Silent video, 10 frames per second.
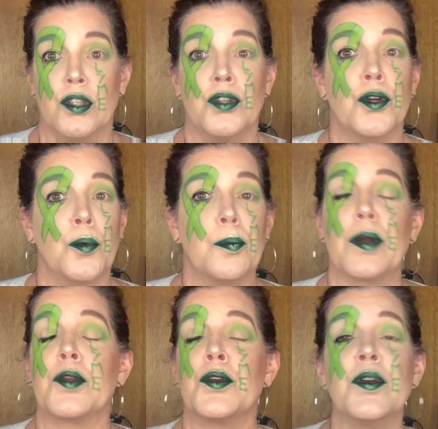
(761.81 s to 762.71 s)
Nope,
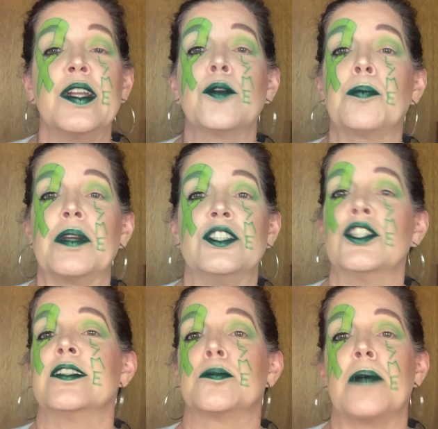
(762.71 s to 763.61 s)
you're in your
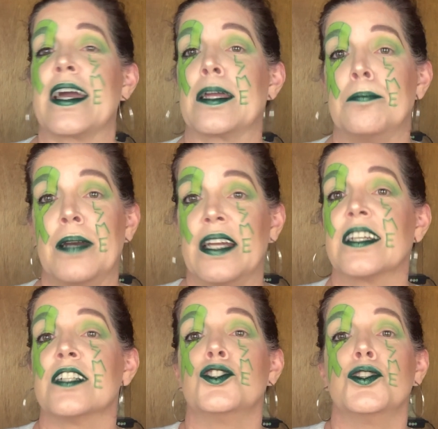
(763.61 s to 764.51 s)
PJs back in bed
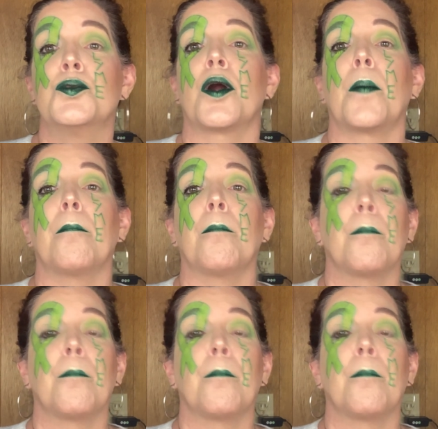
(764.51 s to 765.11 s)
because you are